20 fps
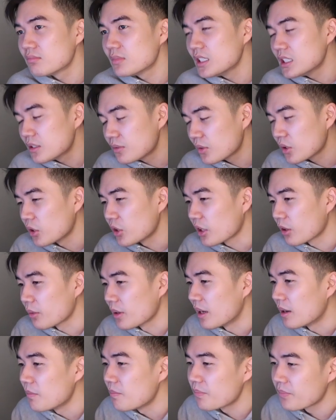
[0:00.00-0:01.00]
He's floating
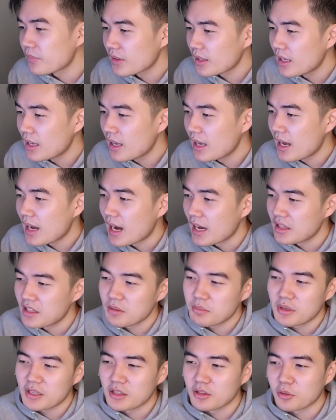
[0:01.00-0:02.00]
around. I
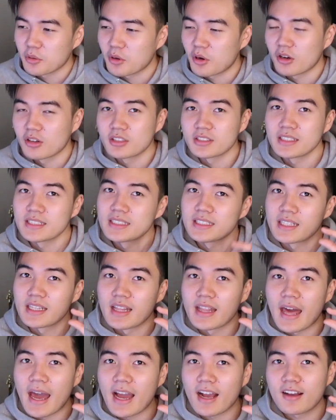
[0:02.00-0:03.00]
think Being the Ricardos is
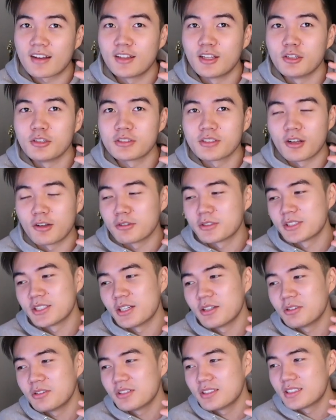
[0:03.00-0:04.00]
that close
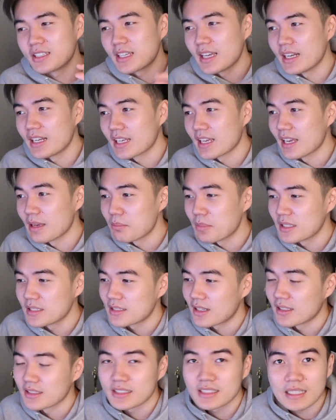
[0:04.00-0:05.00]
also to getting a
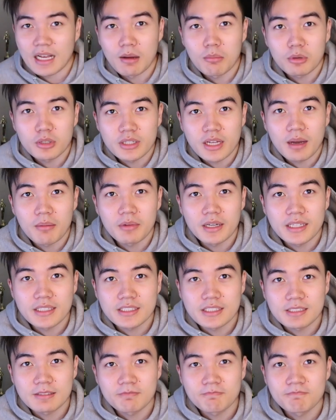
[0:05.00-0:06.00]
Best Ensemble
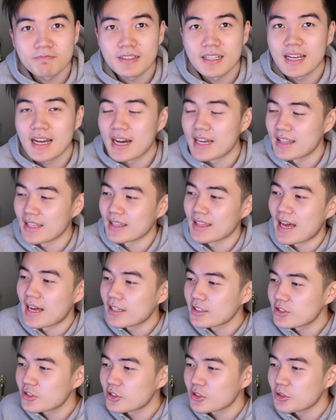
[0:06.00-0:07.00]
nomination. I think
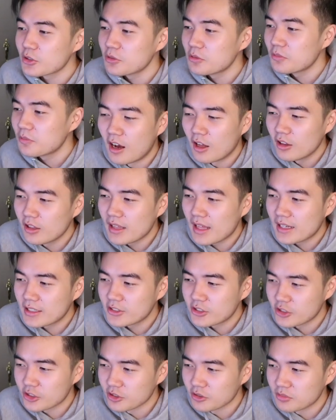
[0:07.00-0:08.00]
that is true. All of that
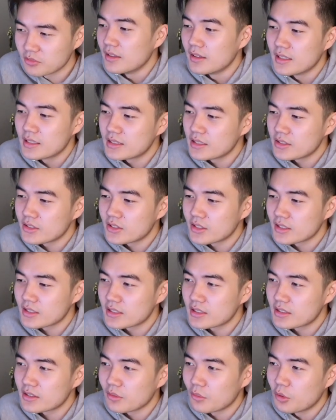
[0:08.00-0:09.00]
is true. This is
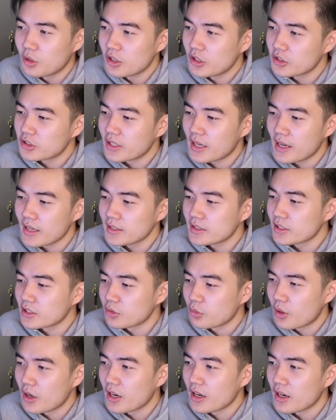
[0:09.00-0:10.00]
just one of those
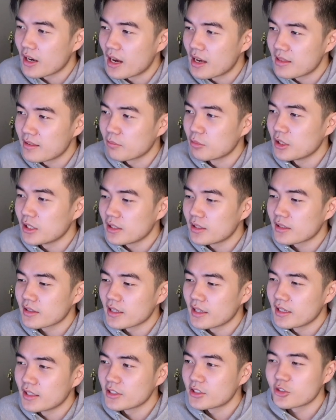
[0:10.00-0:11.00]
cases where I really think
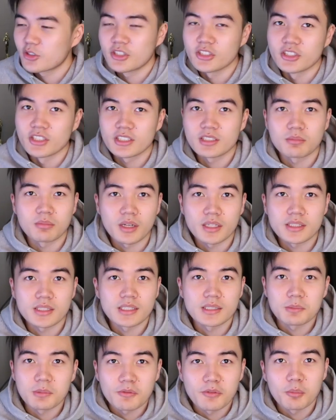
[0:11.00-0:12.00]
the industry is just embracing
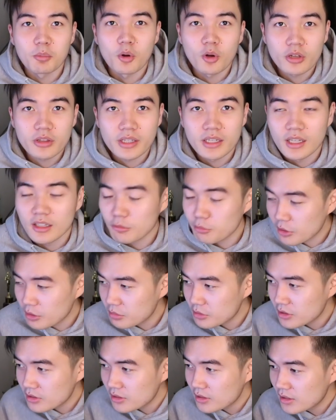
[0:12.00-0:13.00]
this movie more than other
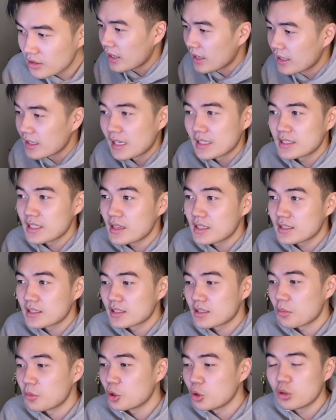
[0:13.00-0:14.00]
people. And I say this as
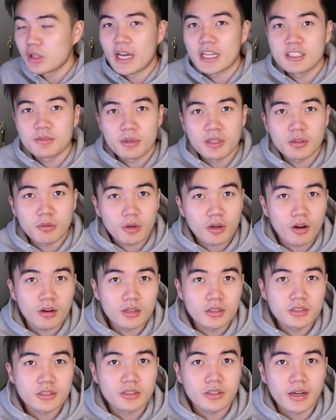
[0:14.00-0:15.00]
someone who likes Being the
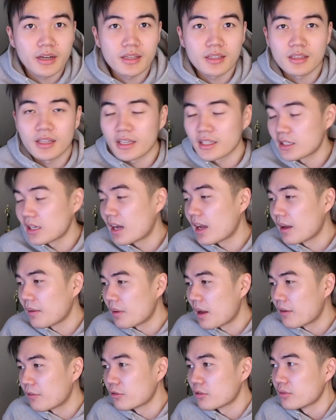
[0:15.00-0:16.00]
Ricardos, right? Like, I
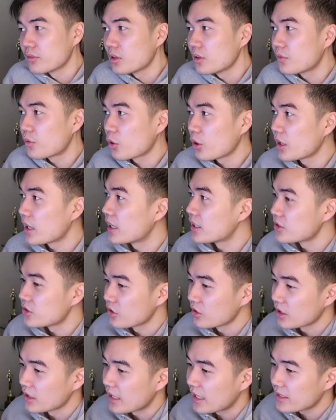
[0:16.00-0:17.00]
have a review for it. I
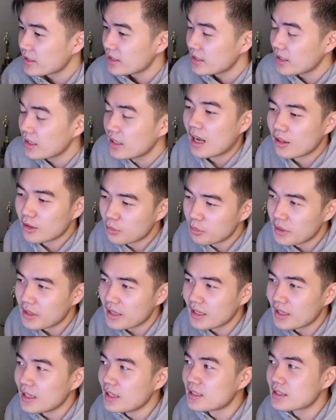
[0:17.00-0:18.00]
certainly liked it. I'll
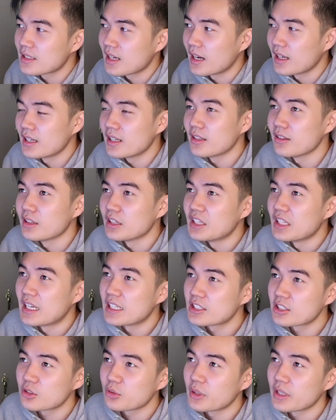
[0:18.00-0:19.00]
admit, it's kind of
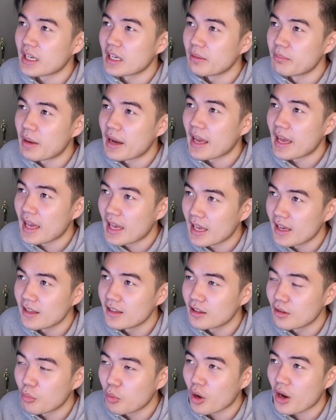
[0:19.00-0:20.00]
lessening in my
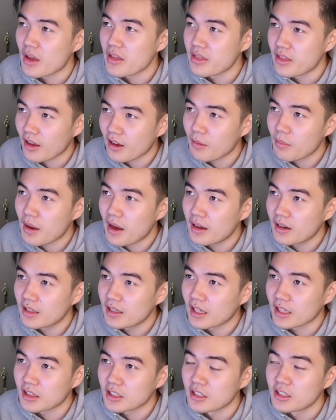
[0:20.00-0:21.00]
head the more I think about it.
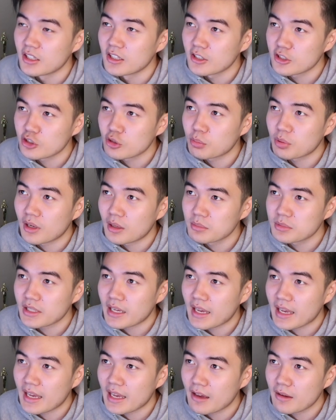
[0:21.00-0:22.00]
Like, the initial problems
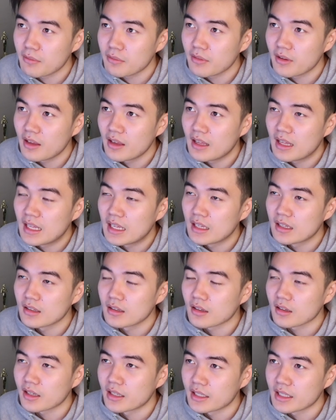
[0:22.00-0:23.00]
I have
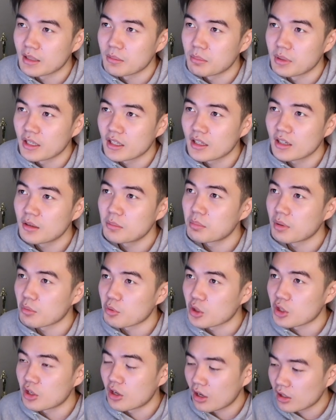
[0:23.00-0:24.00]
are kind of getting bigger. But
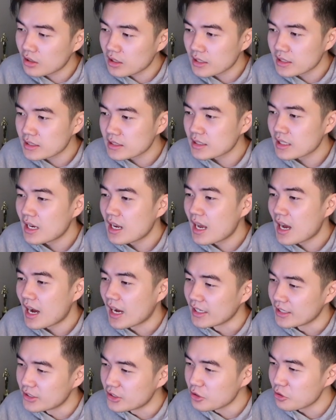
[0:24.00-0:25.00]
regardless,
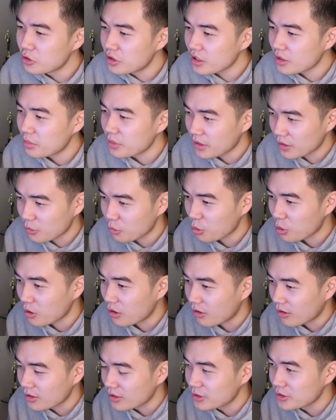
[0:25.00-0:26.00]
I do think Being the
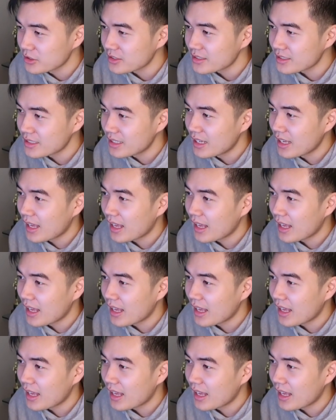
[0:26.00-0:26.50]
Ricardos